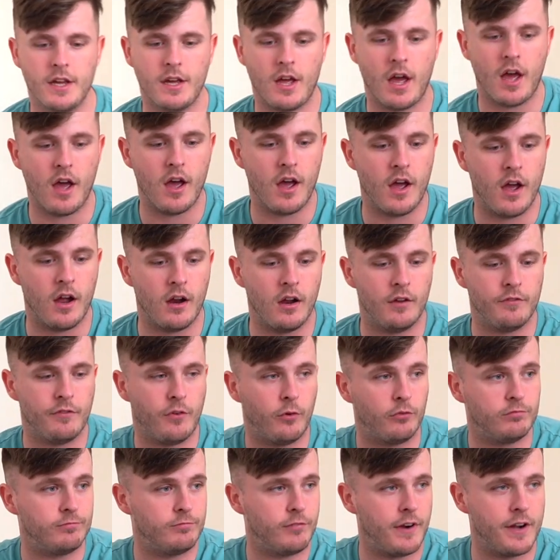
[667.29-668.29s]
uh, for
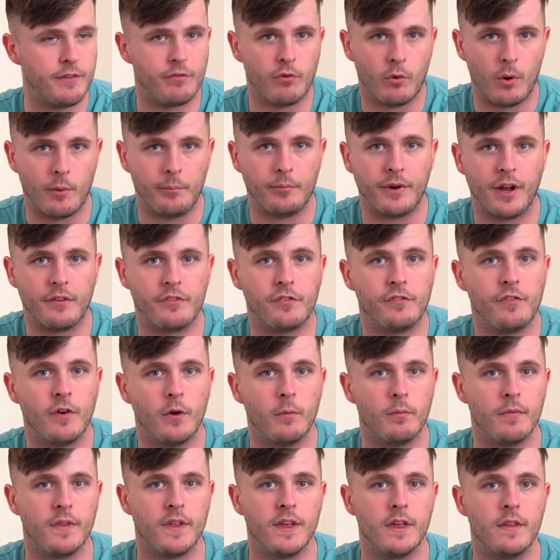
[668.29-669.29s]
ready for when we have to
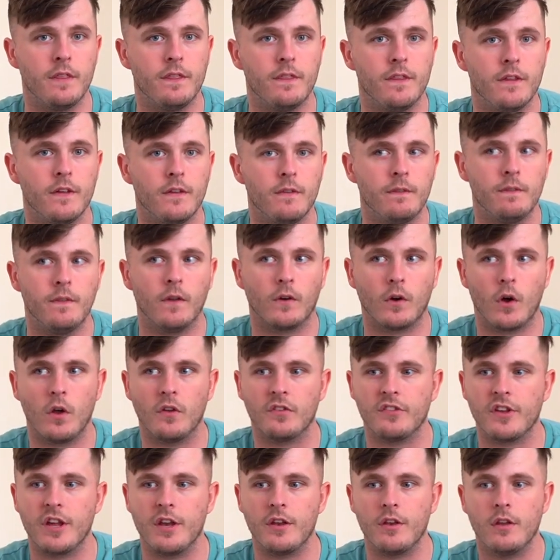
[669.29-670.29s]
film the, the, the
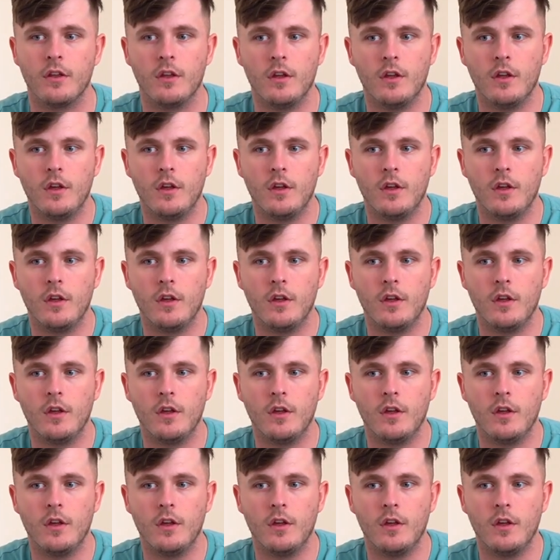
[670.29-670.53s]
content,